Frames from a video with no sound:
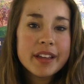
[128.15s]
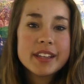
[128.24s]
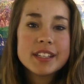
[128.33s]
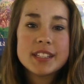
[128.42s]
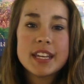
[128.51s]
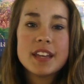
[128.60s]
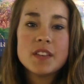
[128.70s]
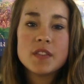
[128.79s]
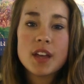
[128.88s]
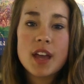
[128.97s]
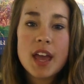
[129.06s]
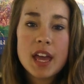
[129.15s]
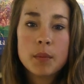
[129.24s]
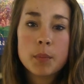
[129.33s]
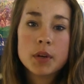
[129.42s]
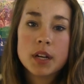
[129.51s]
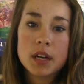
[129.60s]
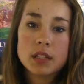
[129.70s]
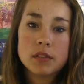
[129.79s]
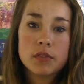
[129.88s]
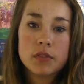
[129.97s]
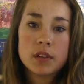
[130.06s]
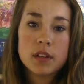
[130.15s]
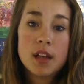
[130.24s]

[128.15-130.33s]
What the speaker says: safe, and productive.